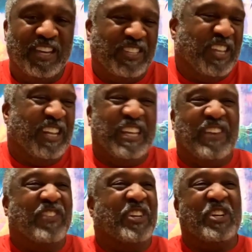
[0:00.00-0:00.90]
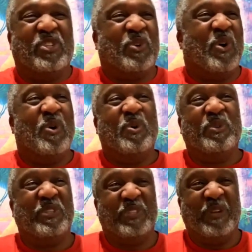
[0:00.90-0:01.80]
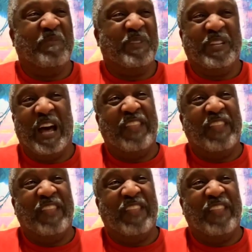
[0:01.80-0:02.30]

Instead of giving the control to something